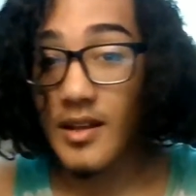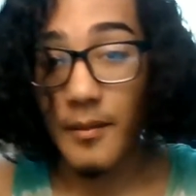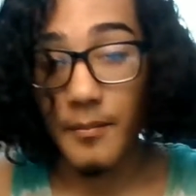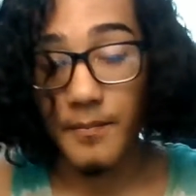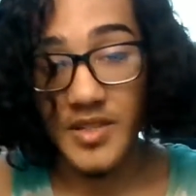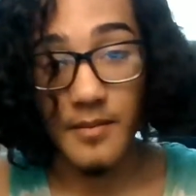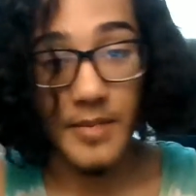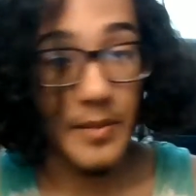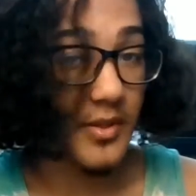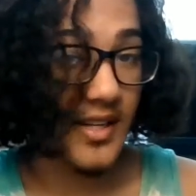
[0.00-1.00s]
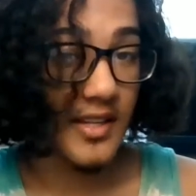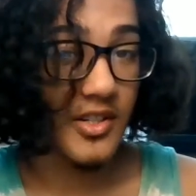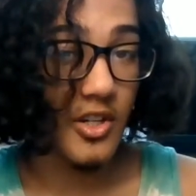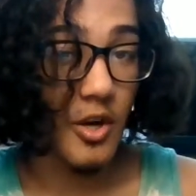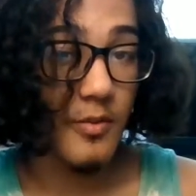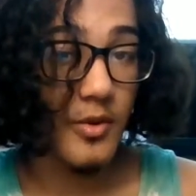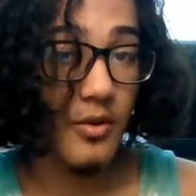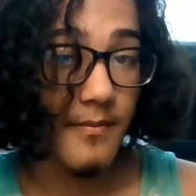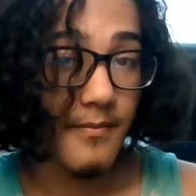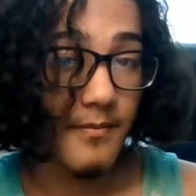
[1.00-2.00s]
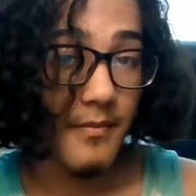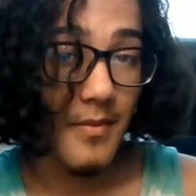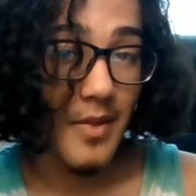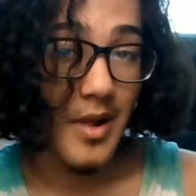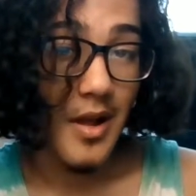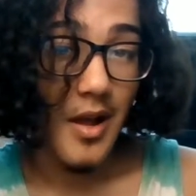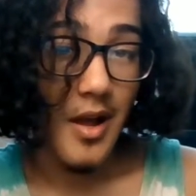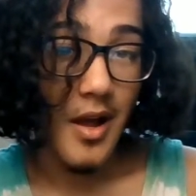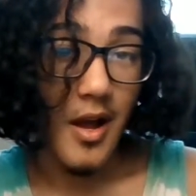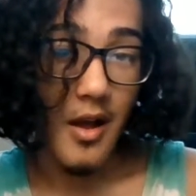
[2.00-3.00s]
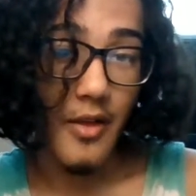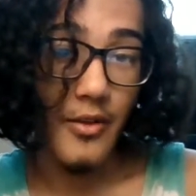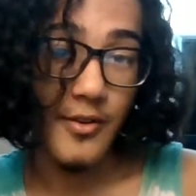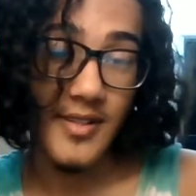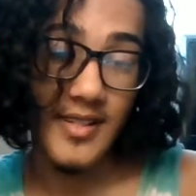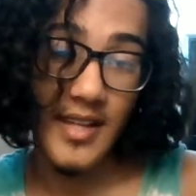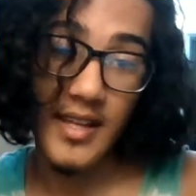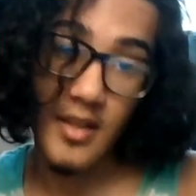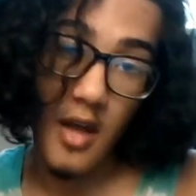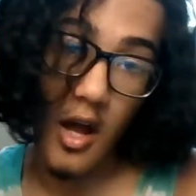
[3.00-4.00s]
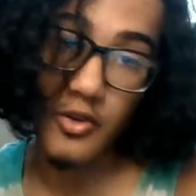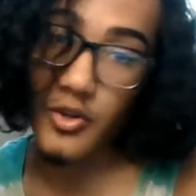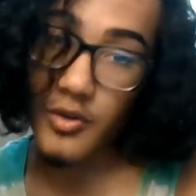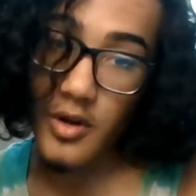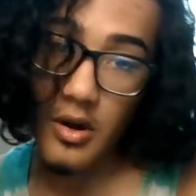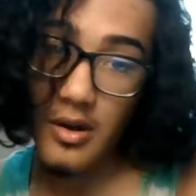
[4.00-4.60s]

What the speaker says: some people say it's Shinobu. Others say it's Kanjuro.